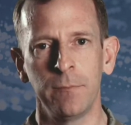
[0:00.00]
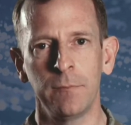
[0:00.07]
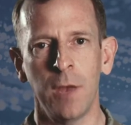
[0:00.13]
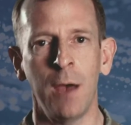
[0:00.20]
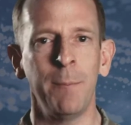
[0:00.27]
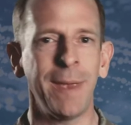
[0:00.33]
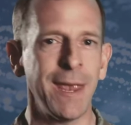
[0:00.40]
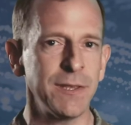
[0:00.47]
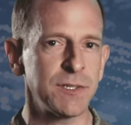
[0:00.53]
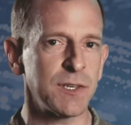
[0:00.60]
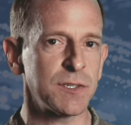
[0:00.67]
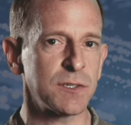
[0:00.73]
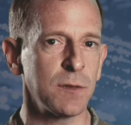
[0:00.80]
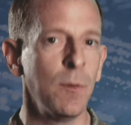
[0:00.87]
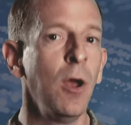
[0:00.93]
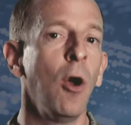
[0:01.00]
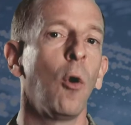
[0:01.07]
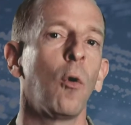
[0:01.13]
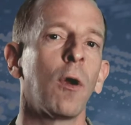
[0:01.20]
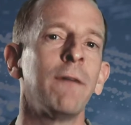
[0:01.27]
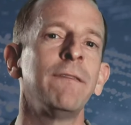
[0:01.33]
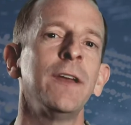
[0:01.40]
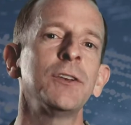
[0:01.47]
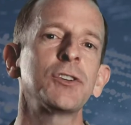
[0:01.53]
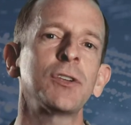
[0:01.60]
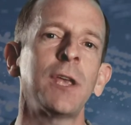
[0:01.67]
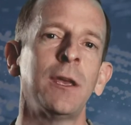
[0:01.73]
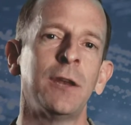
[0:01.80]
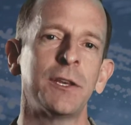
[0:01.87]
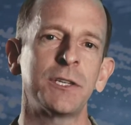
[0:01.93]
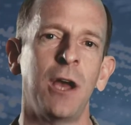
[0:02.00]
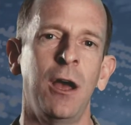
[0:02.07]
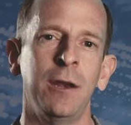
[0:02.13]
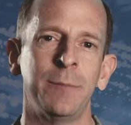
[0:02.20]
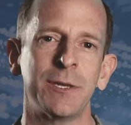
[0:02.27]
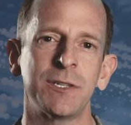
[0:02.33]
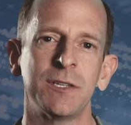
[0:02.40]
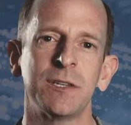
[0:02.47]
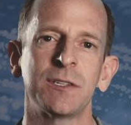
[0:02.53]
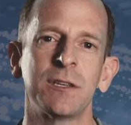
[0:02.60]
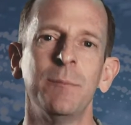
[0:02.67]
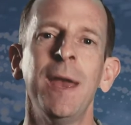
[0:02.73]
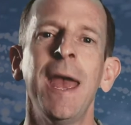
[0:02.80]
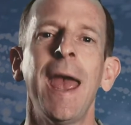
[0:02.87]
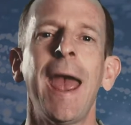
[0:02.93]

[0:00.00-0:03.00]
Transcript: a manned system, or eventually an autonomous system,